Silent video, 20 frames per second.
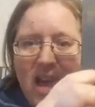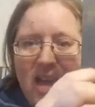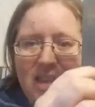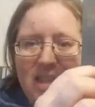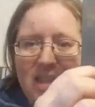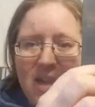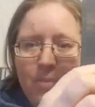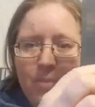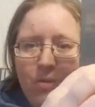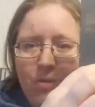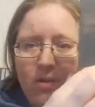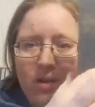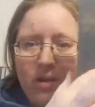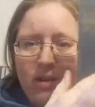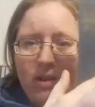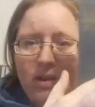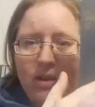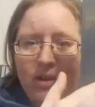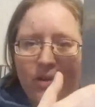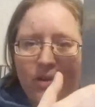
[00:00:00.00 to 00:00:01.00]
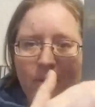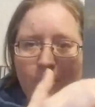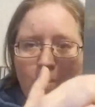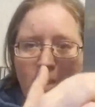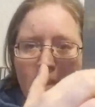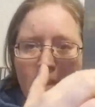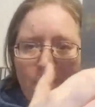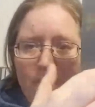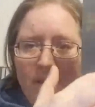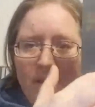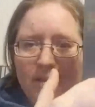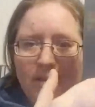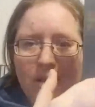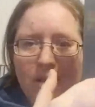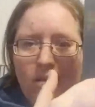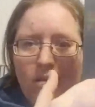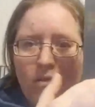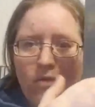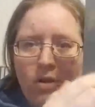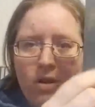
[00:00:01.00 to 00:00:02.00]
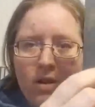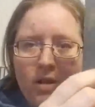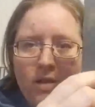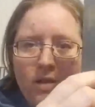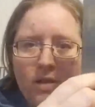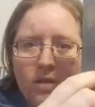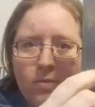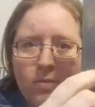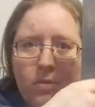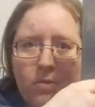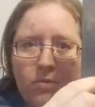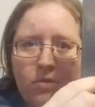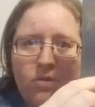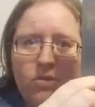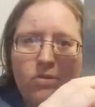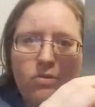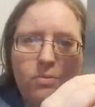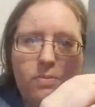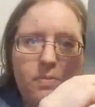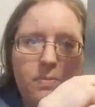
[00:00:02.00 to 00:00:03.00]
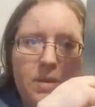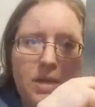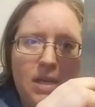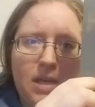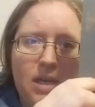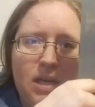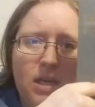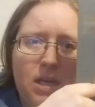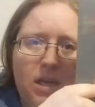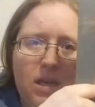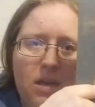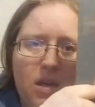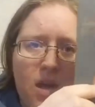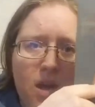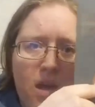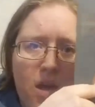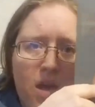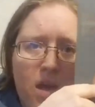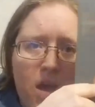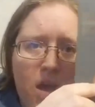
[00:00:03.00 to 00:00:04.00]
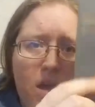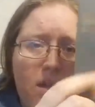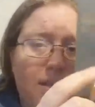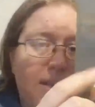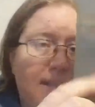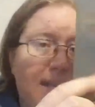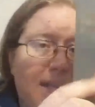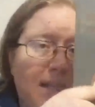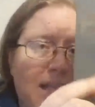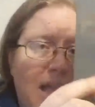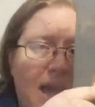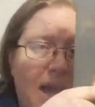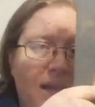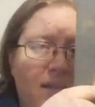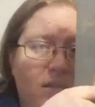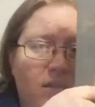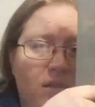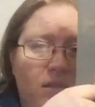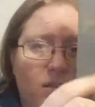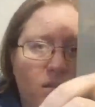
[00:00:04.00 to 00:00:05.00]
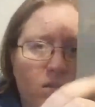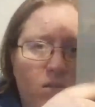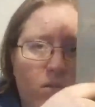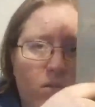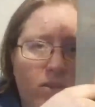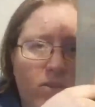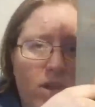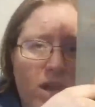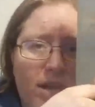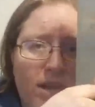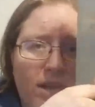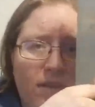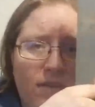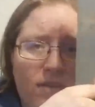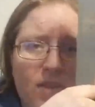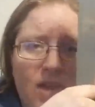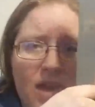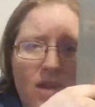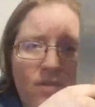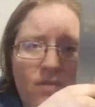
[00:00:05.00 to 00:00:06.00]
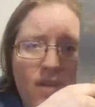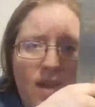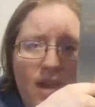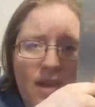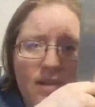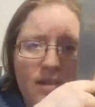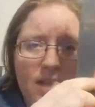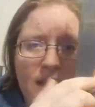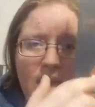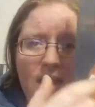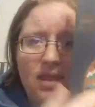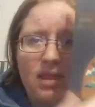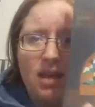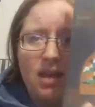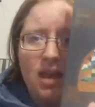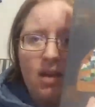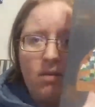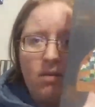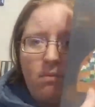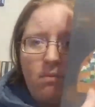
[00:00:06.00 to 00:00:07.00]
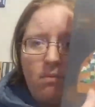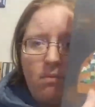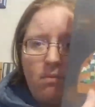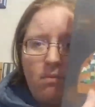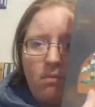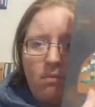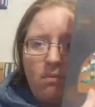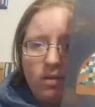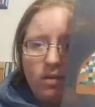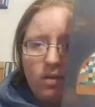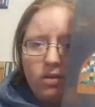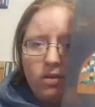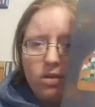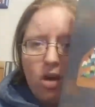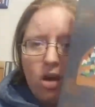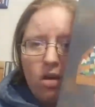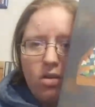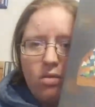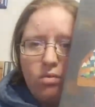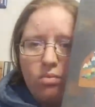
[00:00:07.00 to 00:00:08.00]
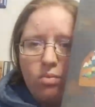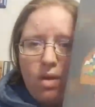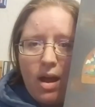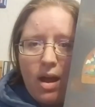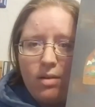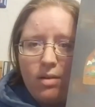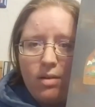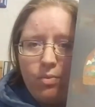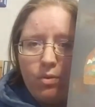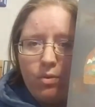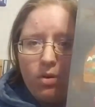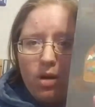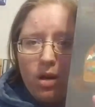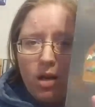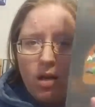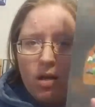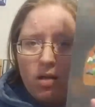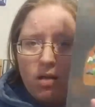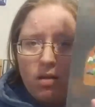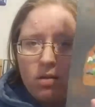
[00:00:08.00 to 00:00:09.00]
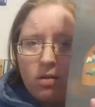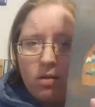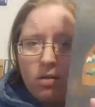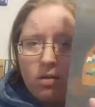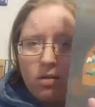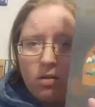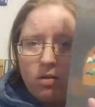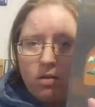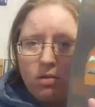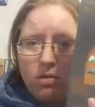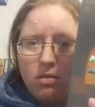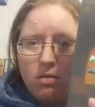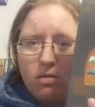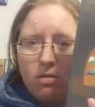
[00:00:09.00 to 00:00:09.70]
and then I put a glittery pan pastel over it because it's supposed to be stained glass. So I tried to give it that effect. And then the dark red bricks.